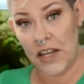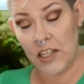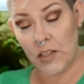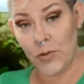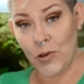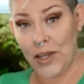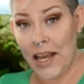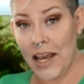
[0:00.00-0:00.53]

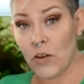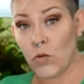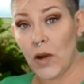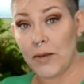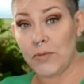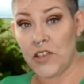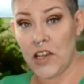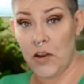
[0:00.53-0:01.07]
Facebook, and
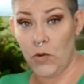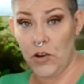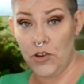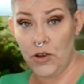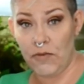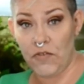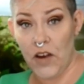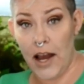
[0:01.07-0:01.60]
website where
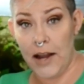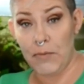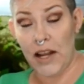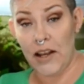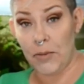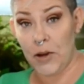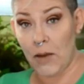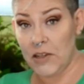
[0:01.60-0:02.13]
you can find
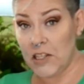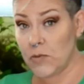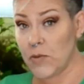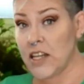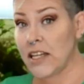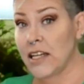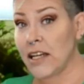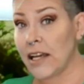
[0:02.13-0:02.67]
my upcoming
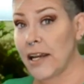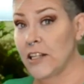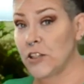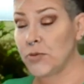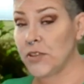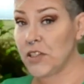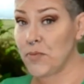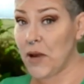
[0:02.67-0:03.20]
speaking
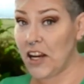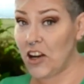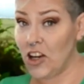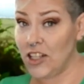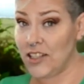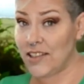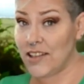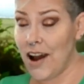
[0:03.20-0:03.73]
engagements, my
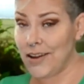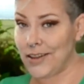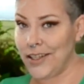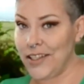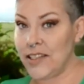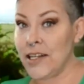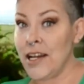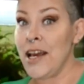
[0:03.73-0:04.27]
current stock
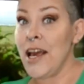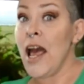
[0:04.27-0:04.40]
list,